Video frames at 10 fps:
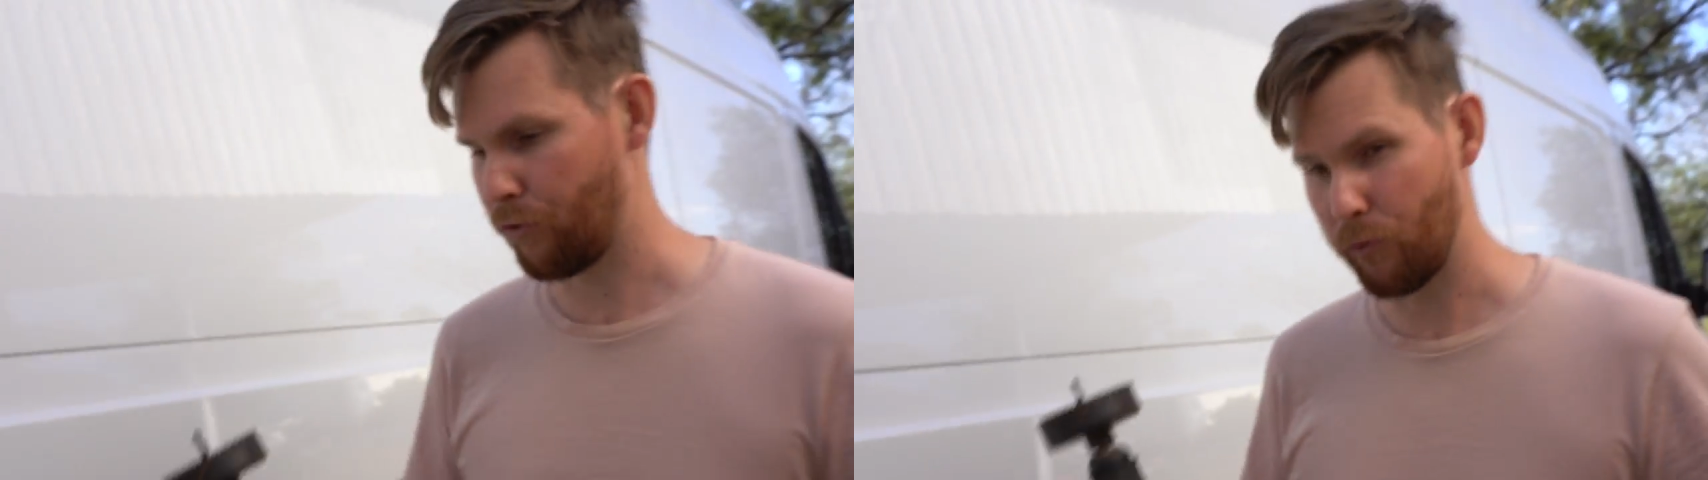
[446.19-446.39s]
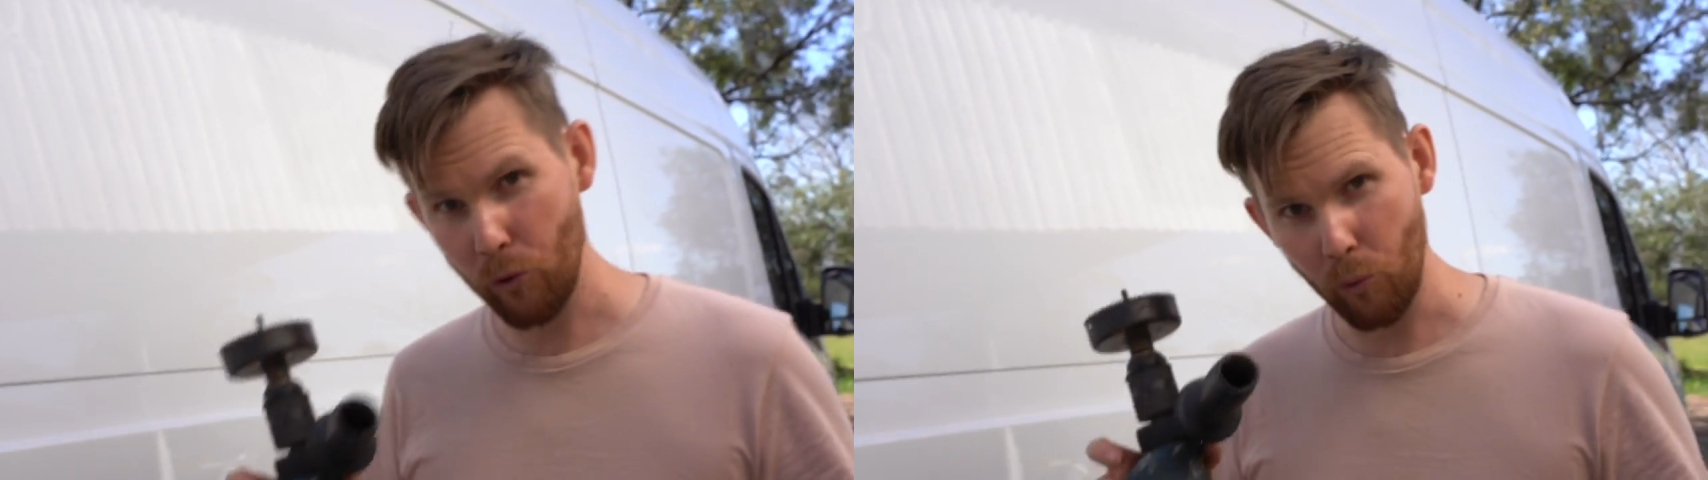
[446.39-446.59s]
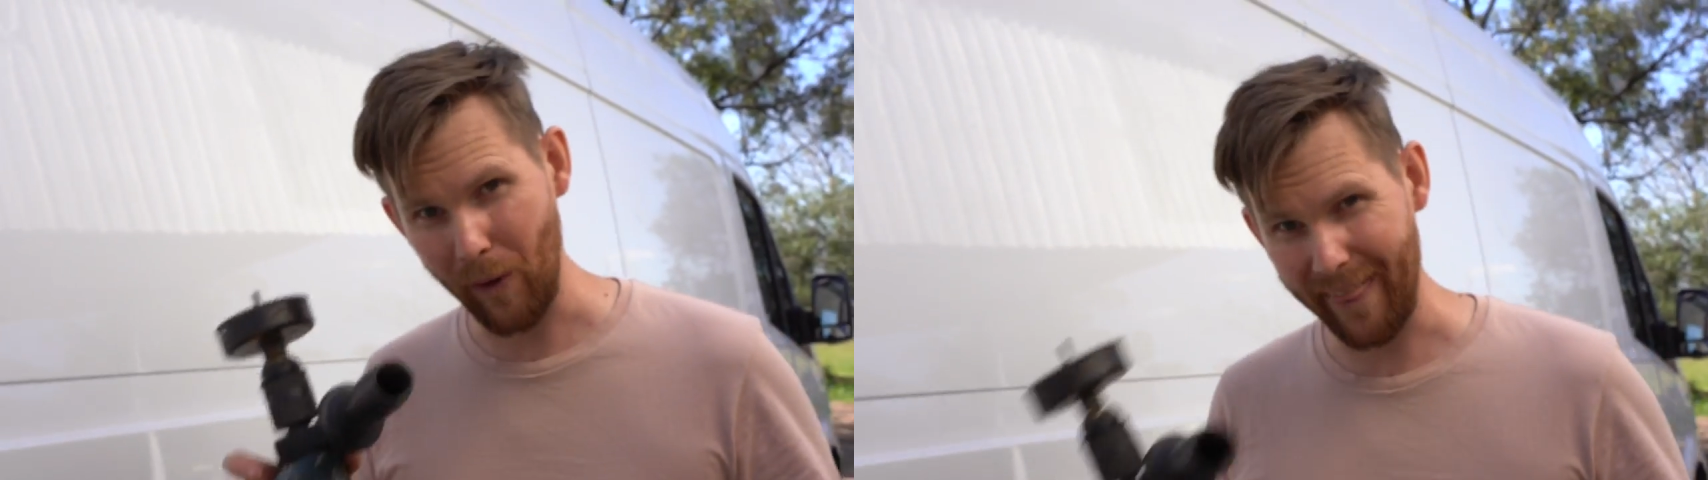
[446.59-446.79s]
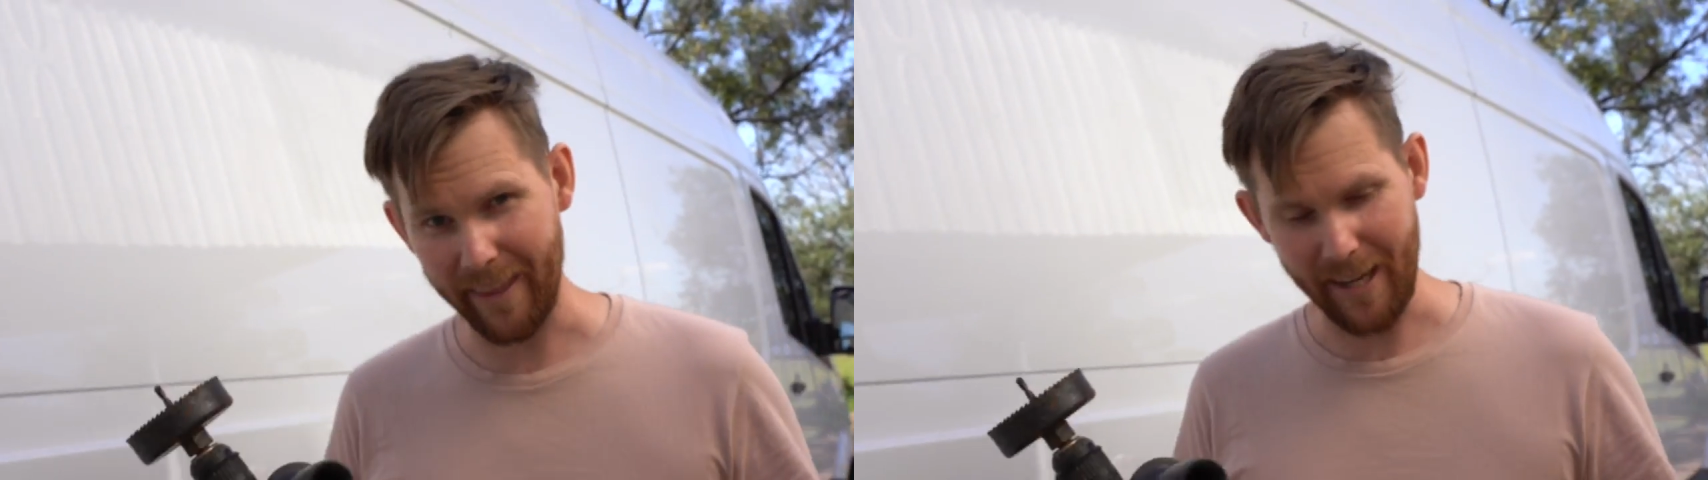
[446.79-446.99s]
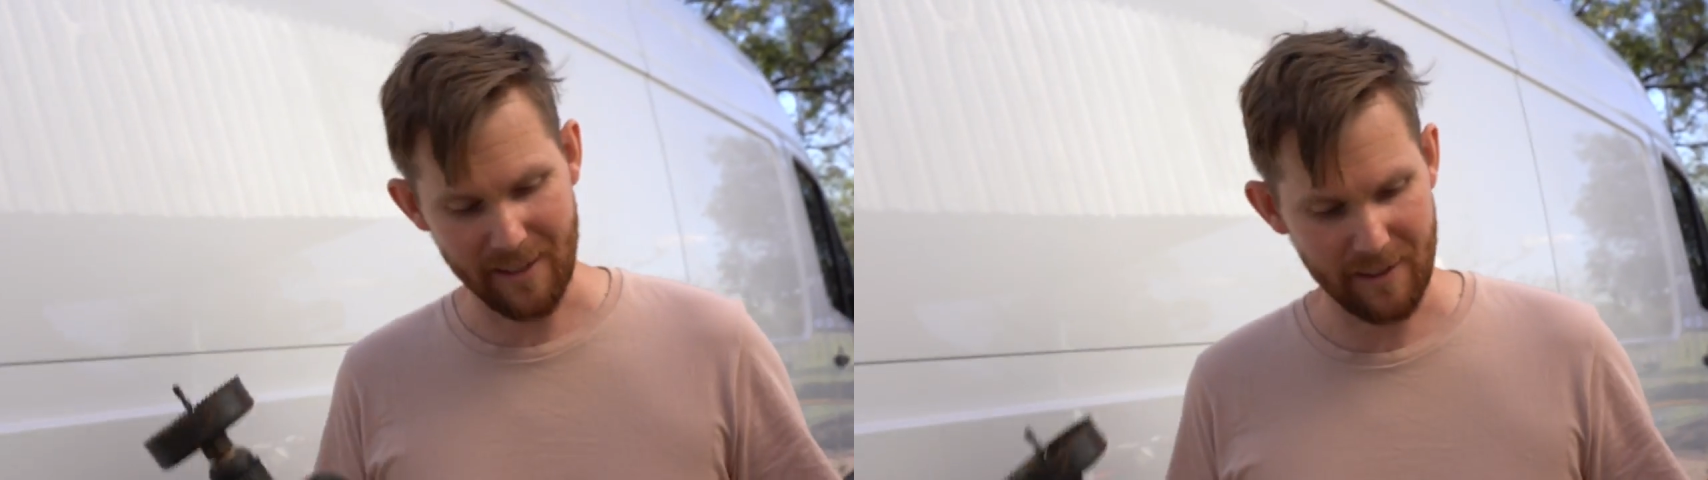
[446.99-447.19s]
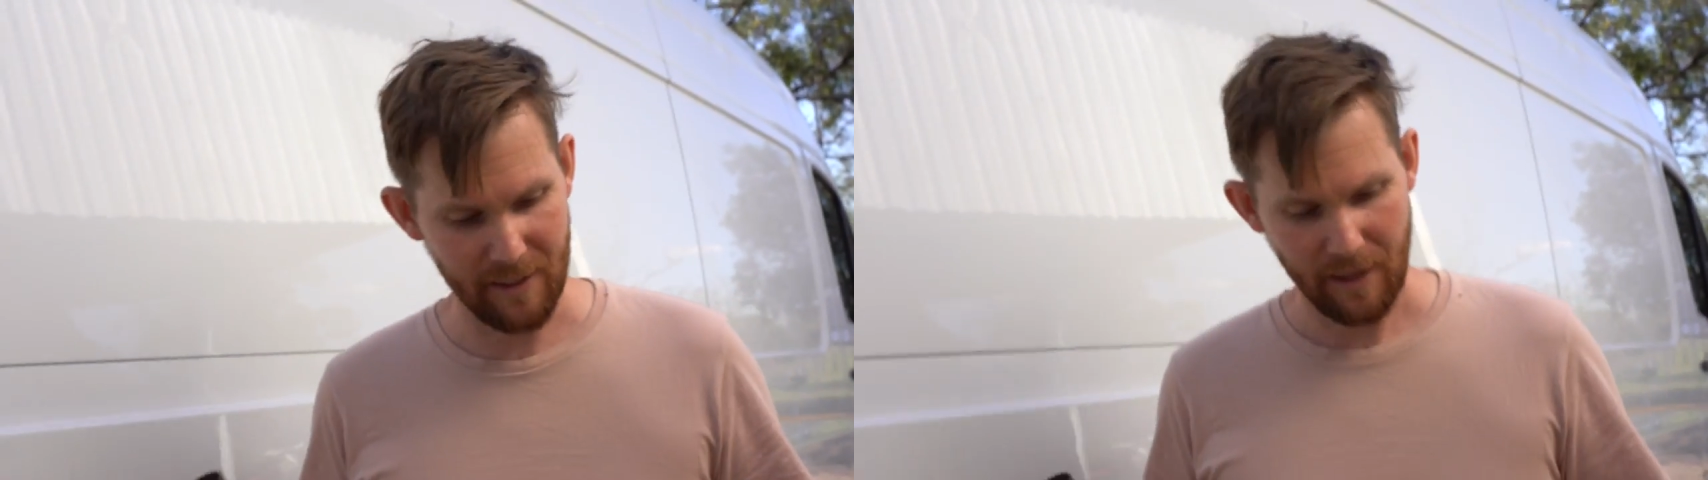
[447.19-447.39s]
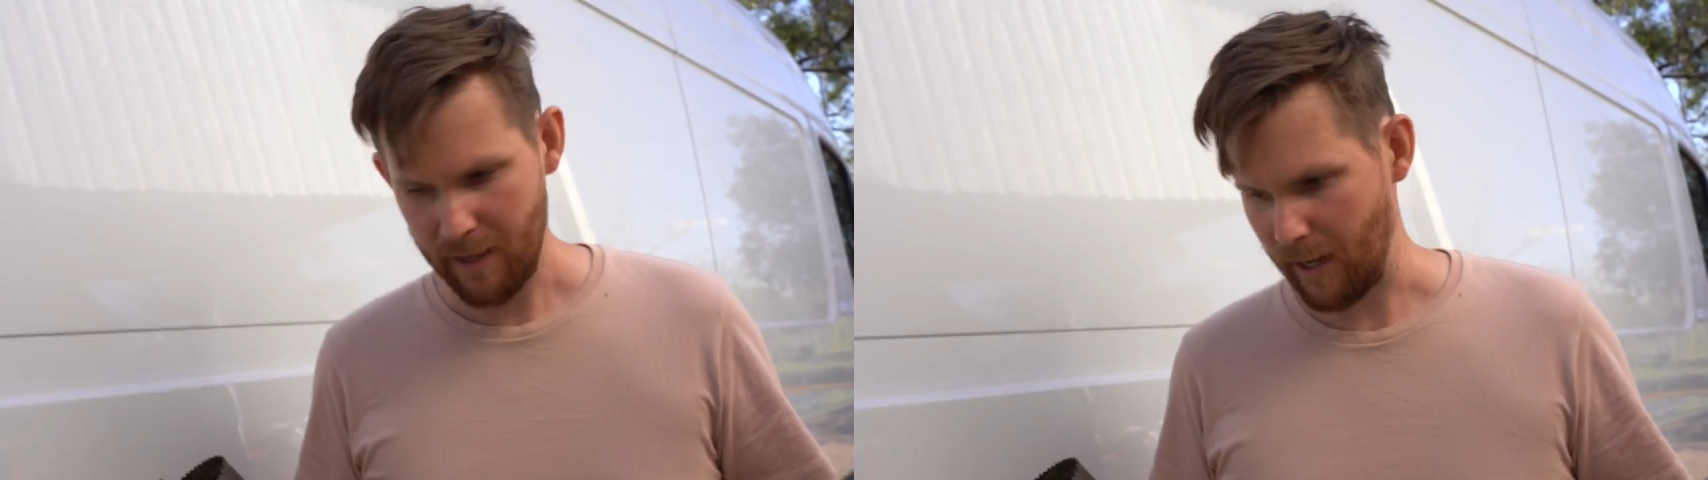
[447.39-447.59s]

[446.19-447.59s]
through with this,